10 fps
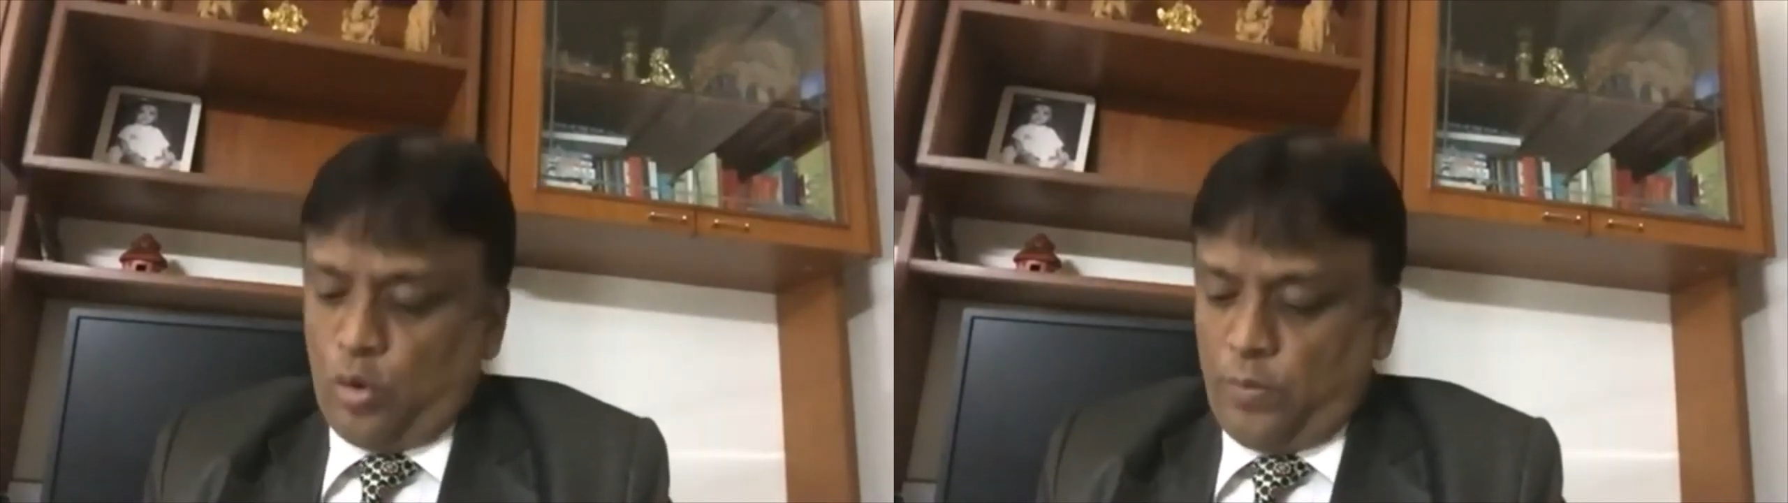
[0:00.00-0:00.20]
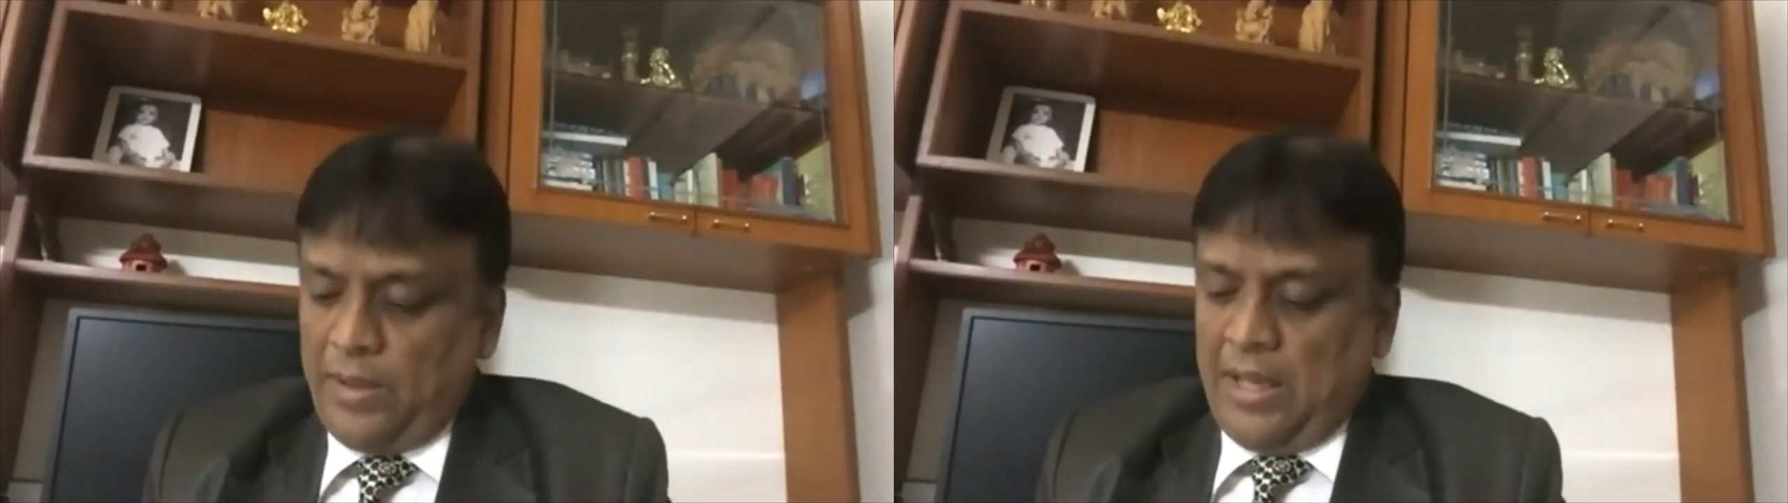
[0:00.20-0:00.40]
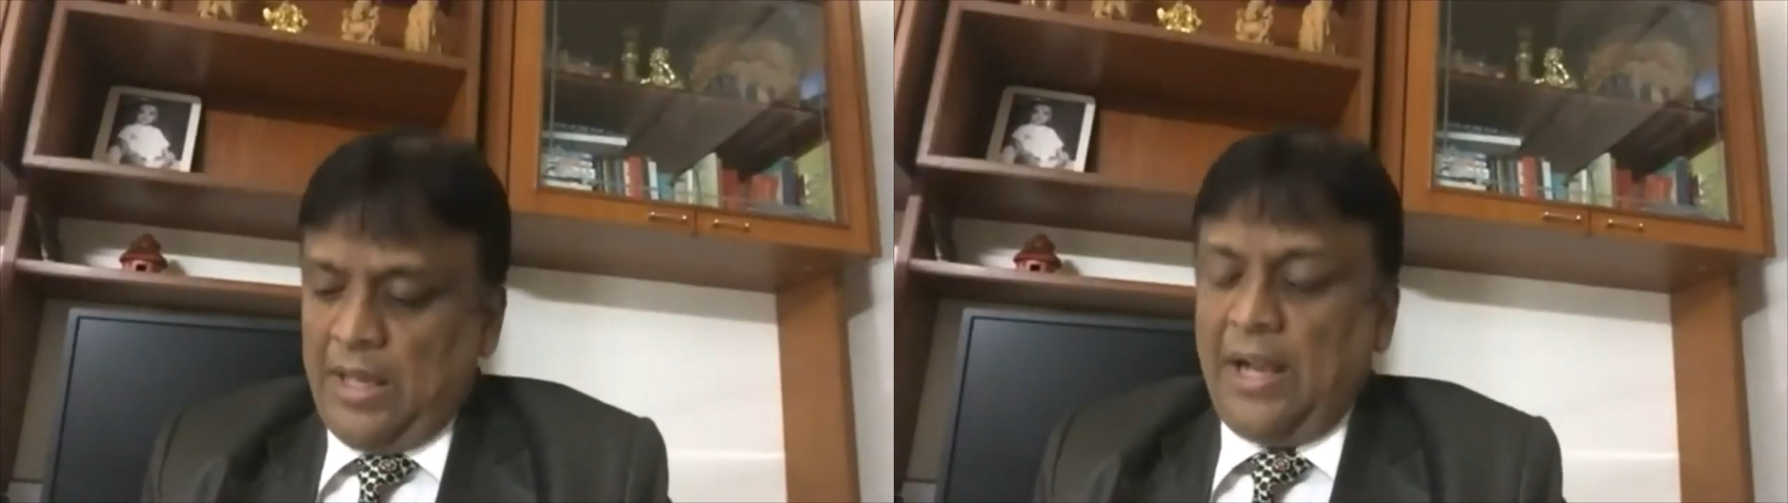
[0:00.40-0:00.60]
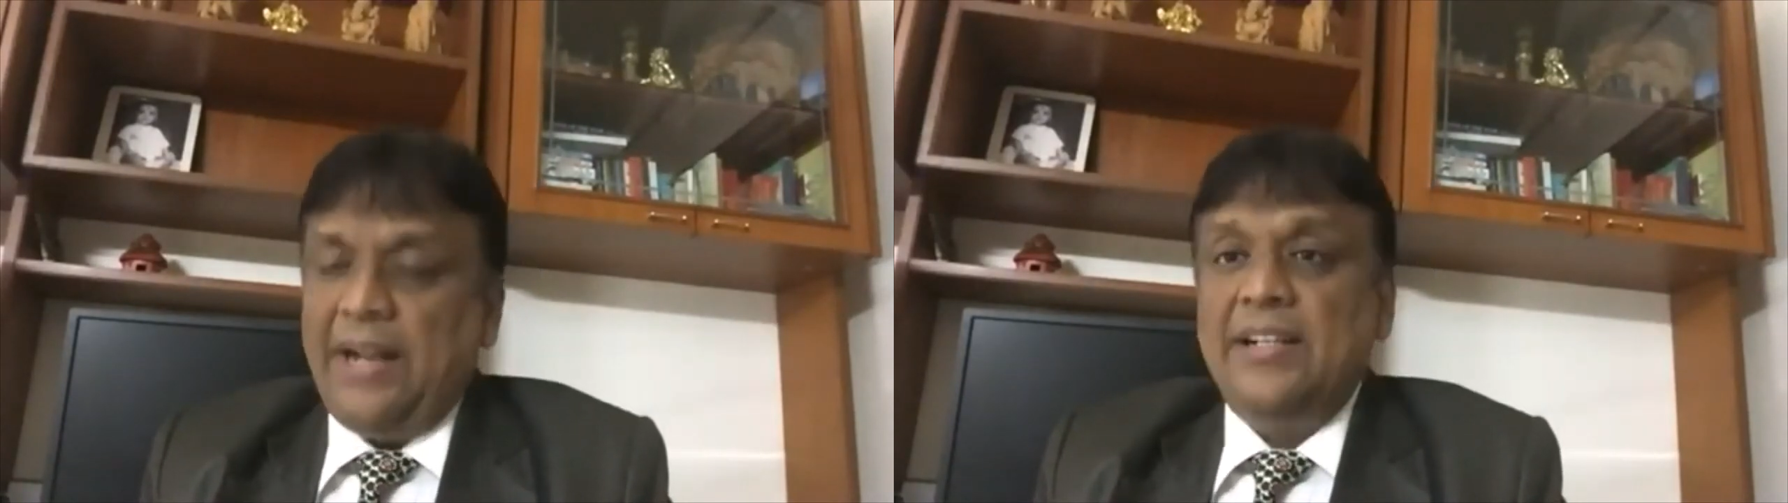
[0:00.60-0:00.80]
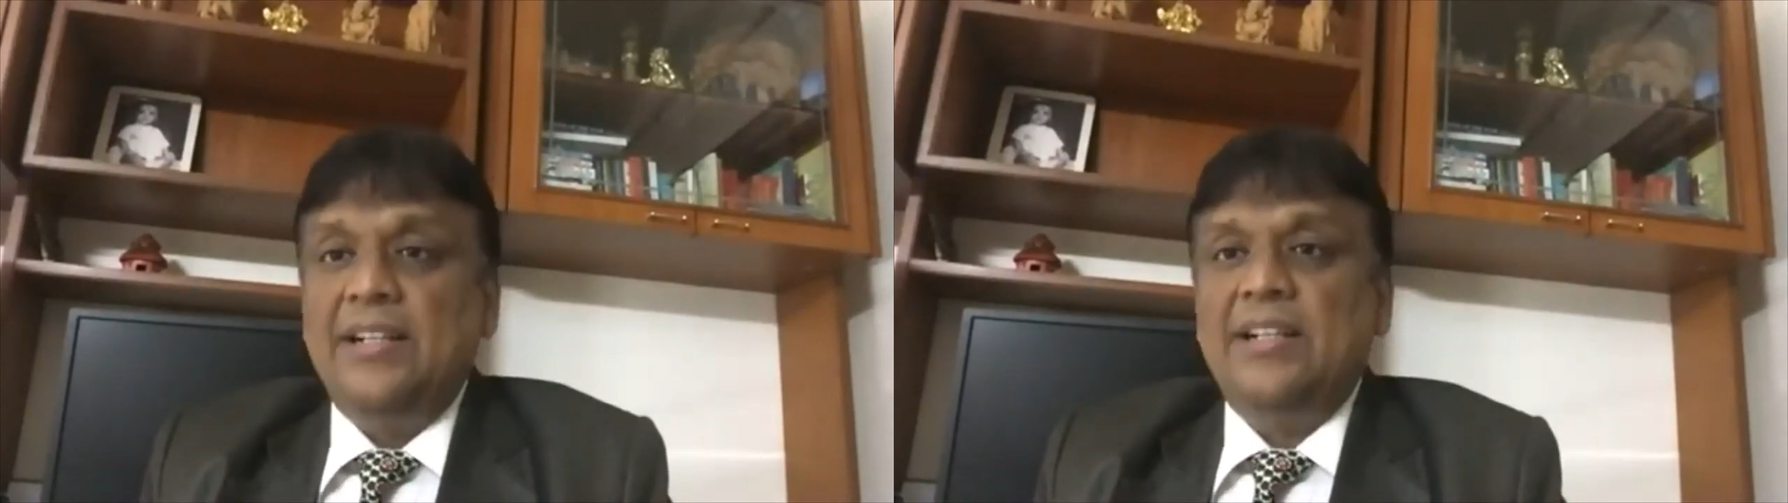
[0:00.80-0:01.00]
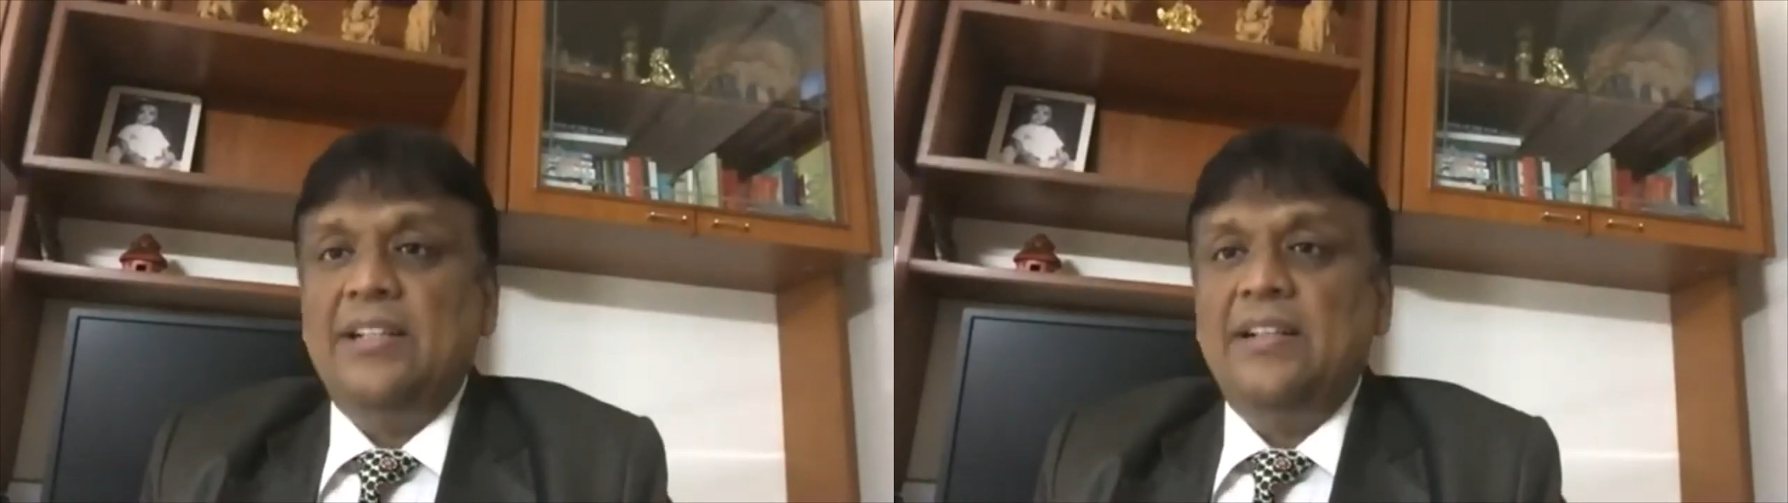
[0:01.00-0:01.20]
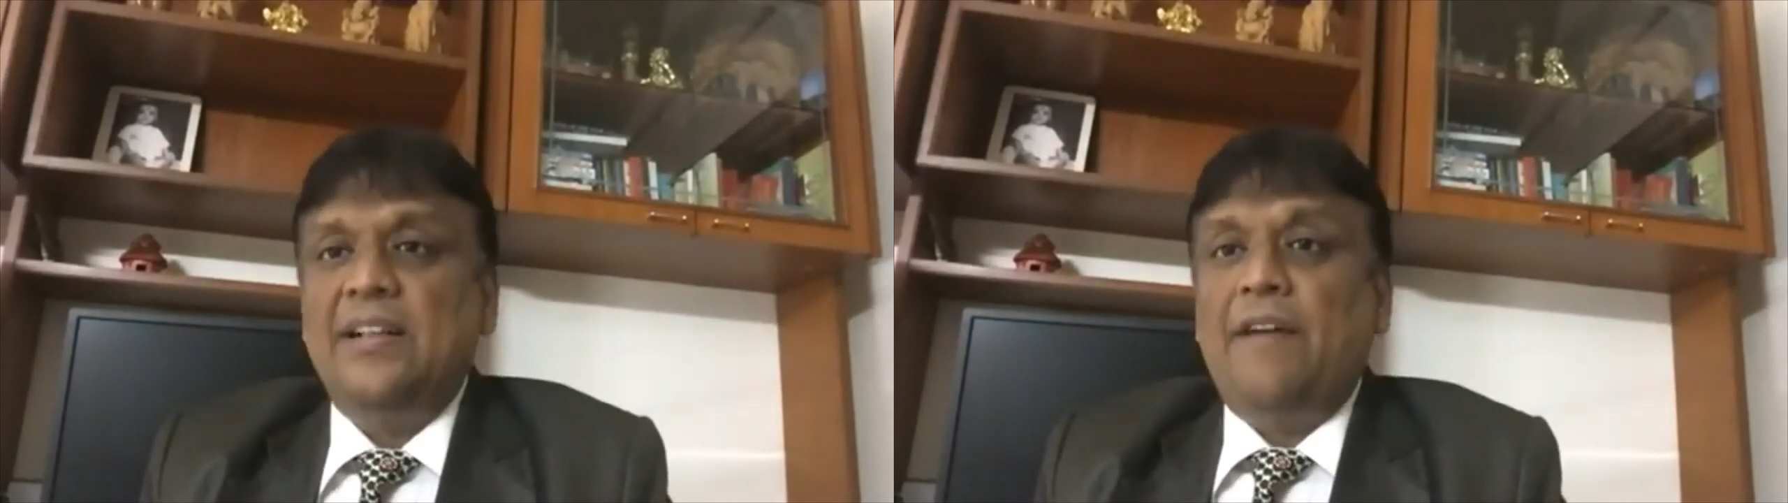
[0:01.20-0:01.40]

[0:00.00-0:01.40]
home and uh,